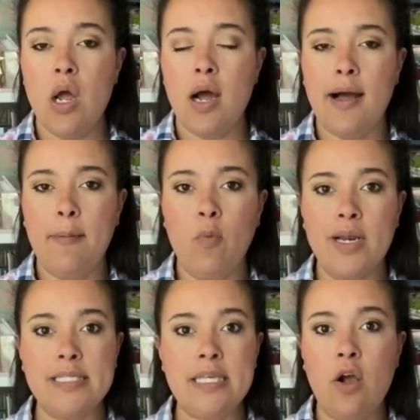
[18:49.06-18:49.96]
um, want
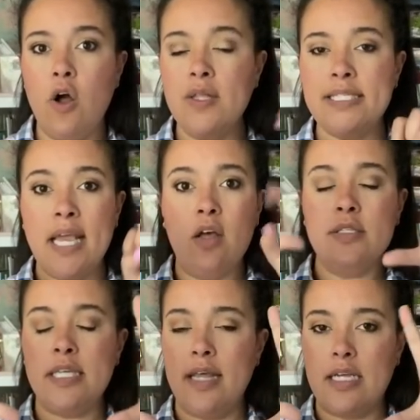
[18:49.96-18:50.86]
to see all the
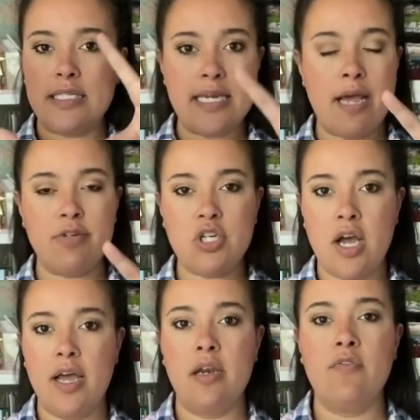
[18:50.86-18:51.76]
sales in like a
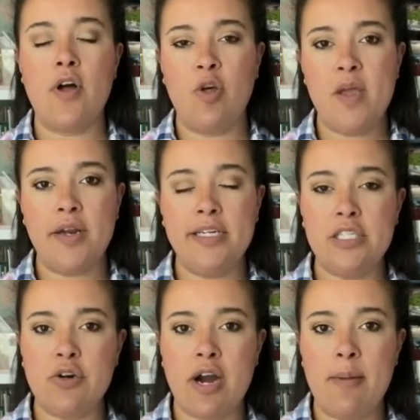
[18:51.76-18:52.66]
snapshot, follow me on
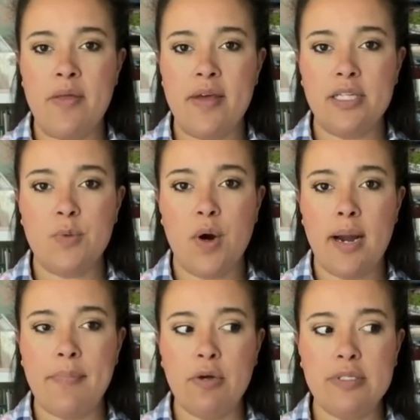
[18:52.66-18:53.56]
Instagram and that's where I
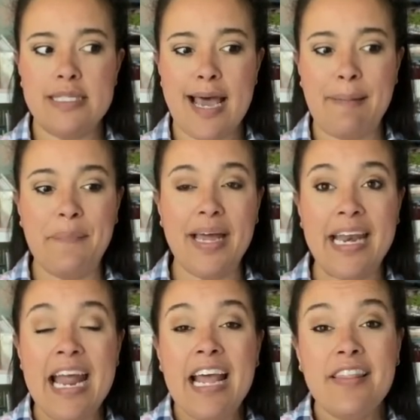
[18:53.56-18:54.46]
post that. But
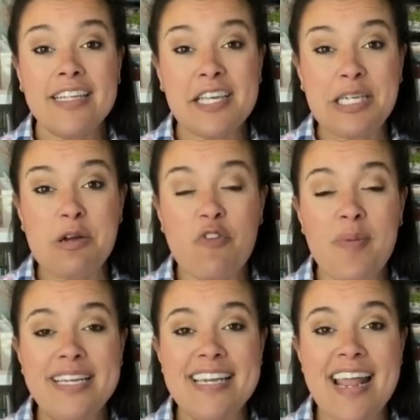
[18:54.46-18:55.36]
that's going to do it for
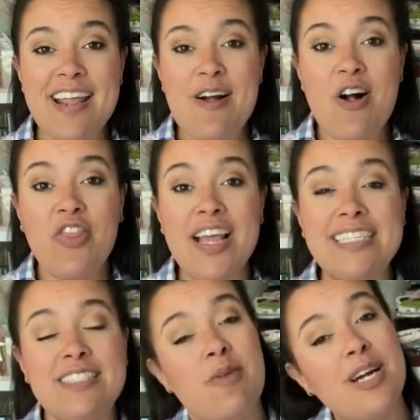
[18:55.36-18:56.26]
me today, y'all. Thanks
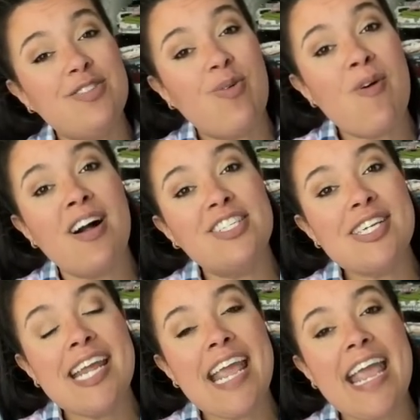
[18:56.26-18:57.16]
so much for
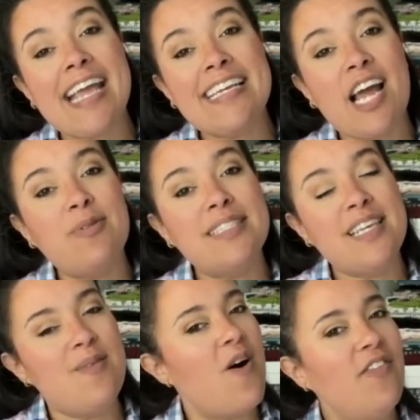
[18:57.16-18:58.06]
watching and I will see
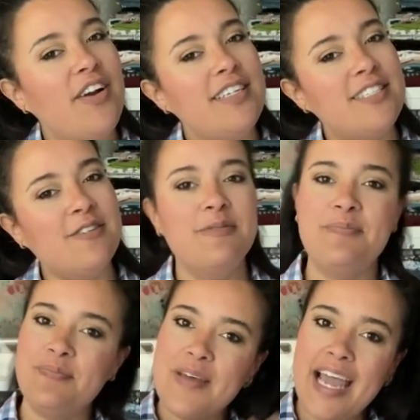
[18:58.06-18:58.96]
you all very soon.
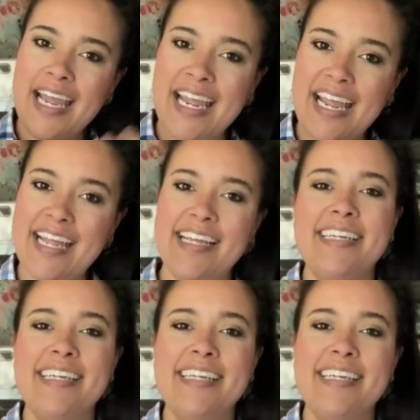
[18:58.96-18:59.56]
Bye.